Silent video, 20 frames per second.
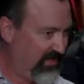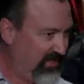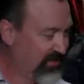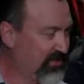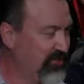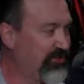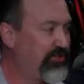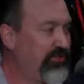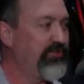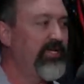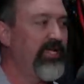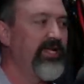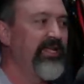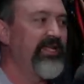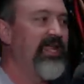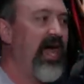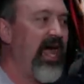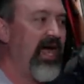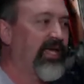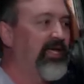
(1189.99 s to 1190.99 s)
Because you did
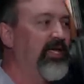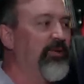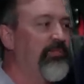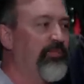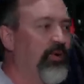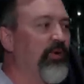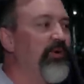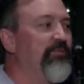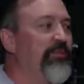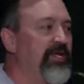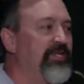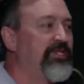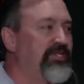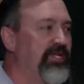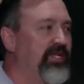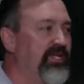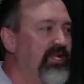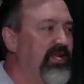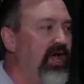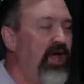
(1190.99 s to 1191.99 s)
not get
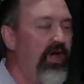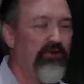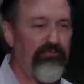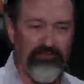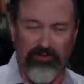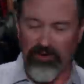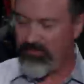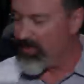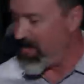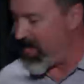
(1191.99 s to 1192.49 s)
permission from